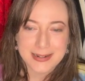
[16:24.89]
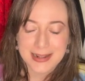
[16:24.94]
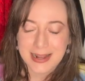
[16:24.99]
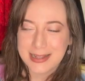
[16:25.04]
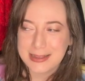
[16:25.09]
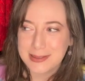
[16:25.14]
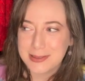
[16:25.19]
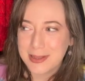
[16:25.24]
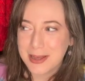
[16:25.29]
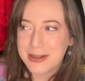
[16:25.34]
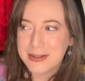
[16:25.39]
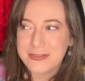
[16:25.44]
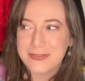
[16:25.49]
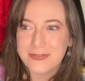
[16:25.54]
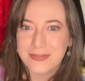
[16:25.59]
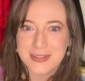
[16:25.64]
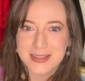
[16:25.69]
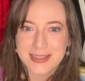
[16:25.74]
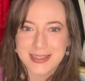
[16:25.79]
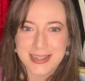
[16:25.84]
I love
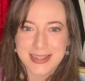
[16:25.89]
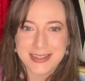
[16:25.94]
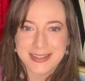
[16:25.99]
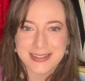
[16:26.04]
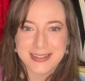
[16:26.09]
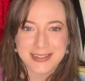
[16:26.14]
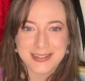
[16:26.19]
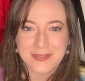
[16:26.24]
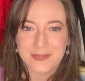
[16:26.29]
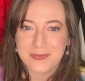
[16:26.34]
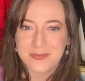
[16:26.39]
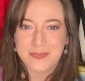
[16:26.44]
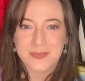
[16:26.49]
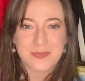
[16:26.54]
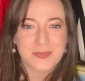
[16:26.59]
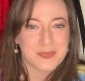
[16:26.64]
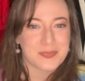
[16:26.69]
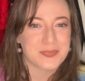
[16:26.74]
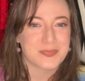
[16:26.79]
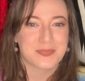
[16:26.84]
like
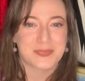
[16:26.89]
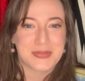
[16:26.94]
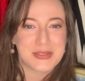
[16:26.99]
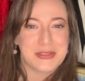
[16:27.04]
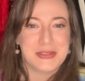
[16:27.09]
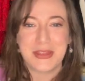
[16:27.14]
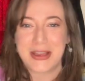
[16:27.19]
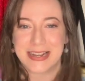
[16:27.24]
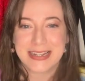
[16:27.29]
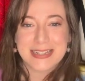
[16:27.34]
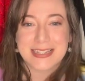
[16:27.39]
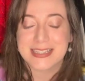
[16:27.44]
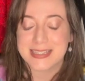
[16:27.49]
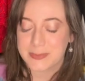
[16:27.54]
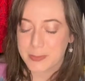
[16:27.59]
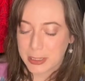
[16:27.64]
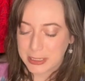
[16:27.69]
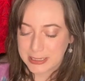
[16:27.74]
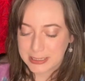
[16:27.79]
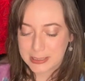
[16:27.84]
nice
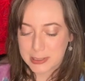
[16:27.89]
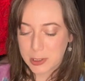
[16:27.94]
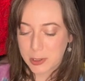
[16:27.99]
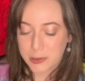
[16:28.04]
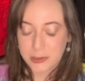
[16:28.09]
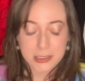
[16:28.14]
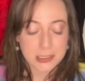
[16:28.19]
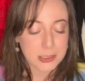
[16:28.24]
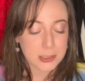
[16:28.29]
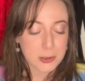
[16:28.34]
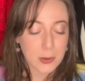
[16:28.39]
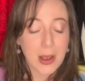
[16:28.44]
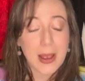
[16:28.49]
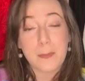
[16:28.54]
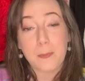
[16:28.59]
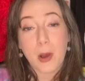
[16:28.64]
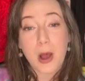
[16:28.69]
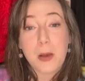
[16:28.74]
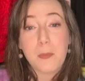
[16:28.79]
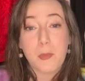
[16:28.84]
smelling deodorants. So I
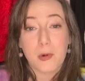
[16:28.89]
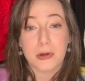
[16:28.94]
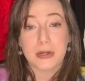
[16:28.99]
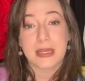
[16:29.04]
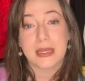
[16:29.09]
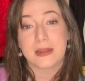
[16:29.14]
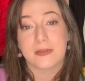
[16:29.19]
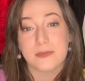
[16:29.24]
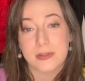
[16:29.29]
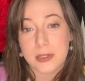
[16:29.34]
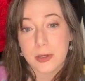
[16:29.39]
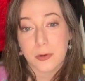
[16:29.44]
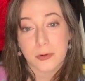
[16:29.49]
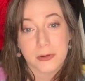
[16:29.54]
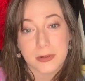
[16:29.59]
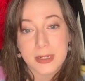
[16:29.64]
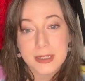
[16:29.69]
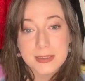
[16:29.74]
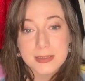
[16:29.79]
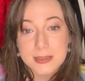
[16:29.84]
bought more native
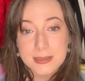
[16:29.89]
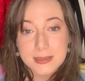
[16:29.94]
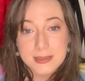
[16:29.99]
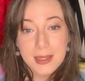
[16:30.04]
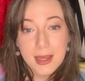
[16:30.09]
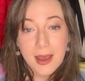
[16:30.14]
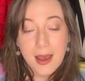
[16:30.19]
deodorants.